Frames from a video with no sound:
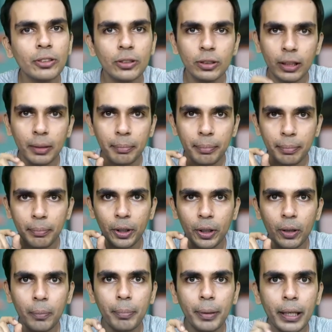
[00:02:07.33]
So, you
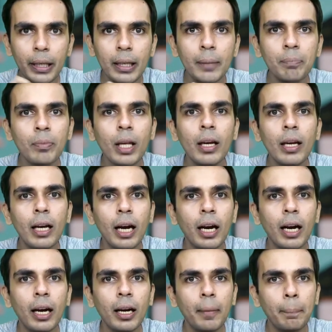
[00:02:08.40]
know, be
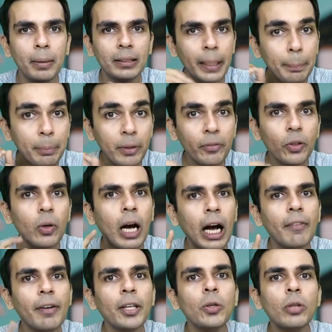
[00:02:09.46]
perceptive to
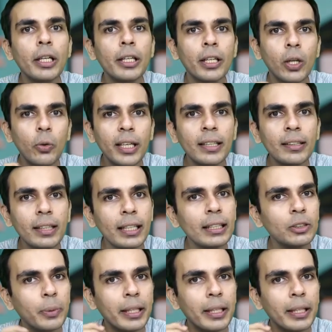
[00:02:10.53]
how are you concluding things,